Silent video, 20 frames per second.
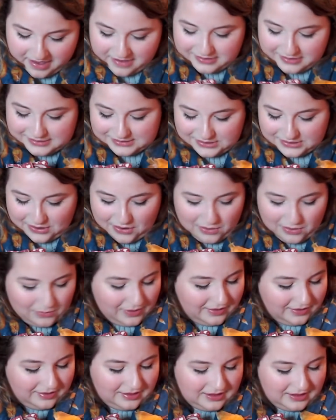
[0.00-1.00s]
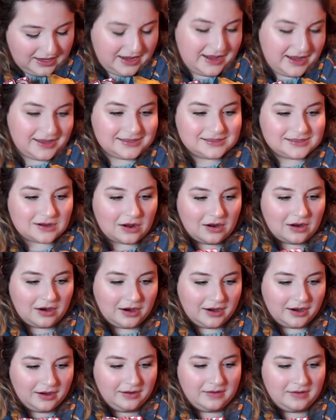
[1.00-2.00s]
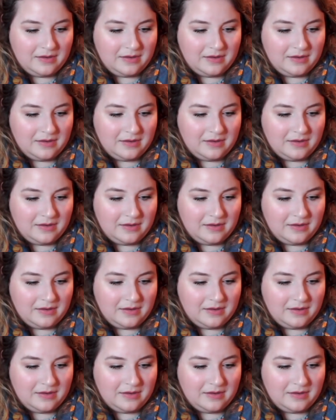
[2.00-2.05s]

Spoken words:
So these are